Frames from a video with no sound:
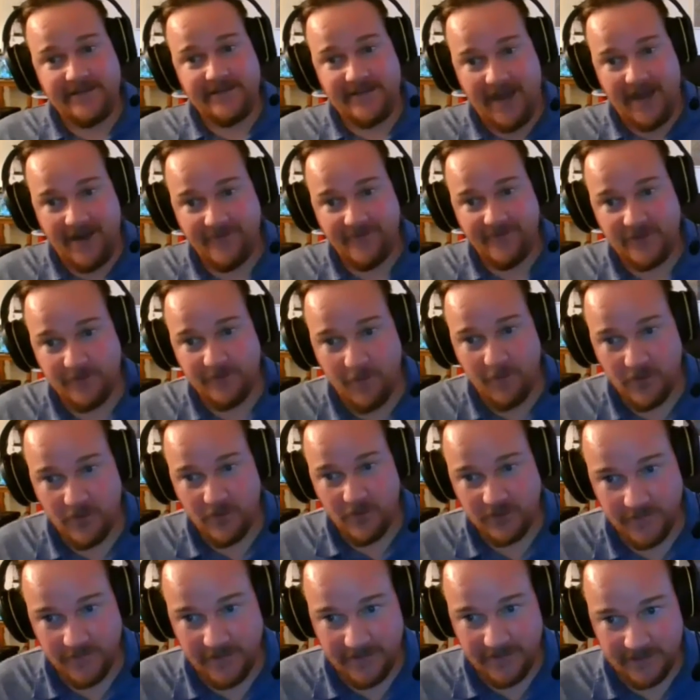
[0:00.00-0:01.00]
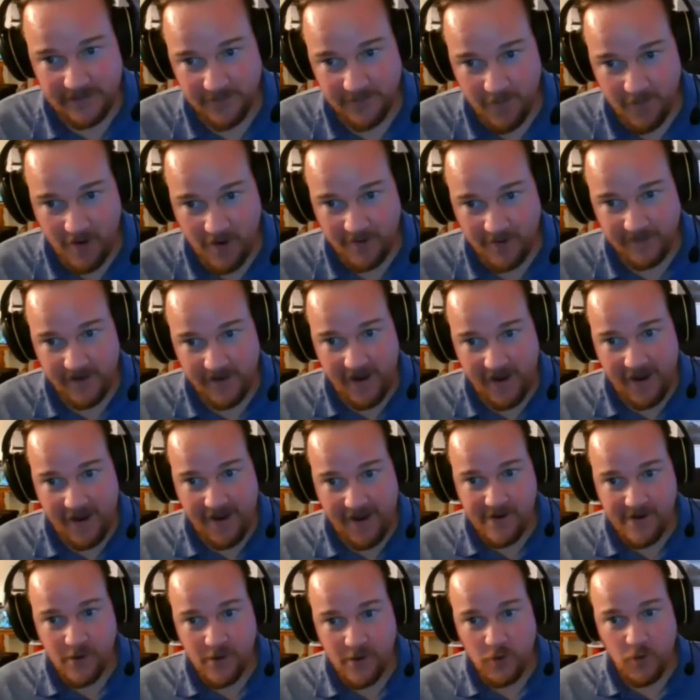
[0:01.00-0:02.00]
Dave's supposed to be the smart
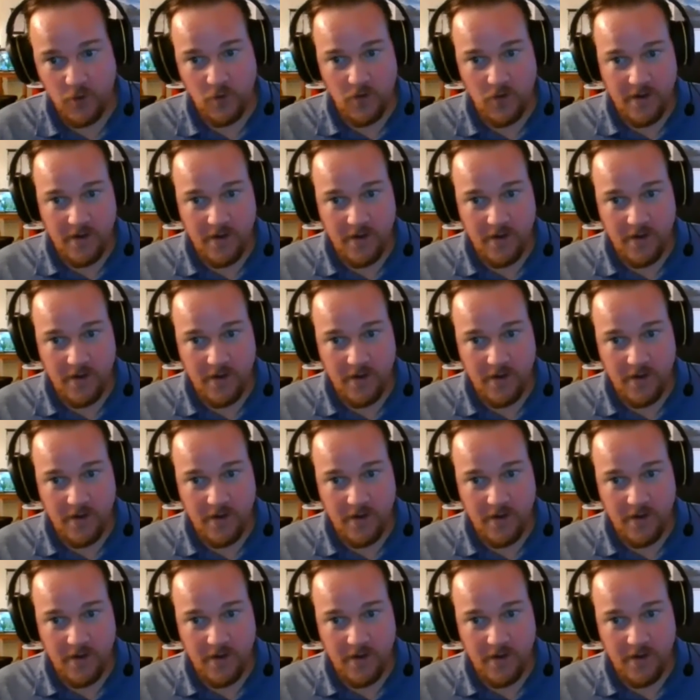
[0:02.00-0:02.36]
guy who